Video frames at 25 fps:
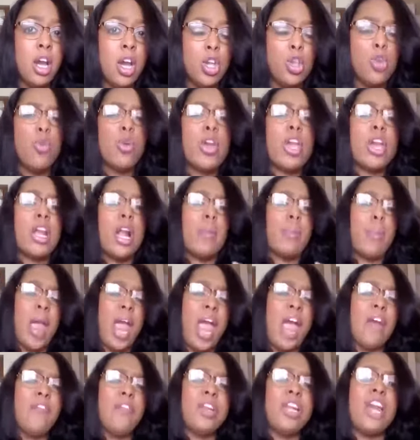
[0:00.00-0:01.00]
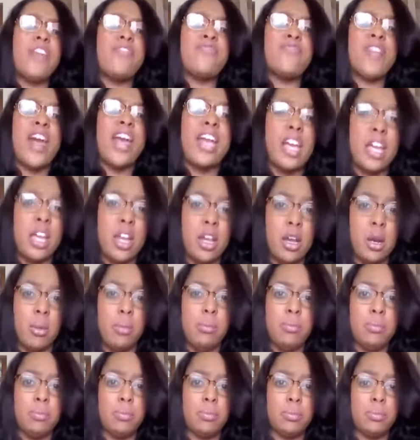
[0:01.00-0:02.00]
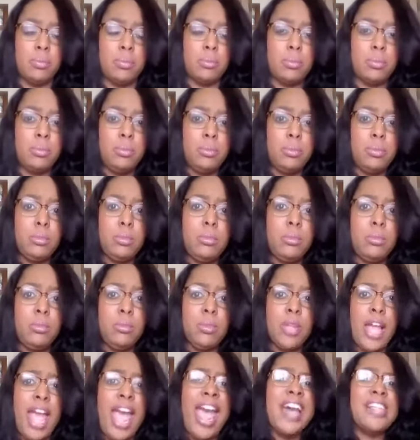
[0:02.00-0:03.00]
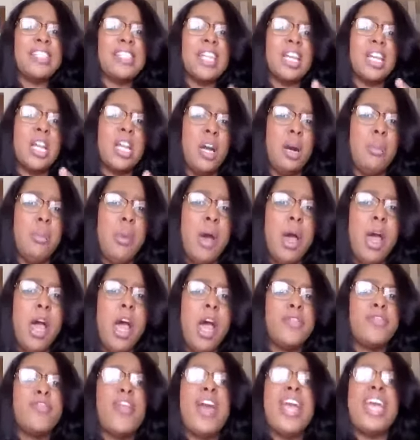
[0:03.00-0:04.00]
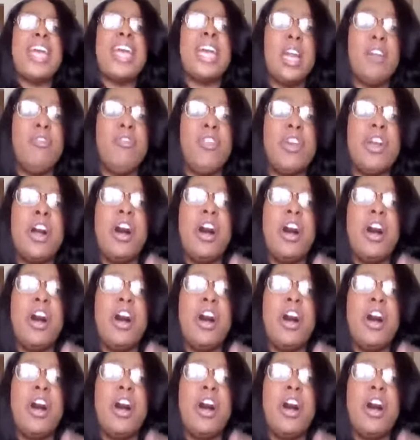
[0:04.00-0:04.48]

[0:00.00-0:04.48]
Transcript: You get up every day thanking him asking Him, thanking Him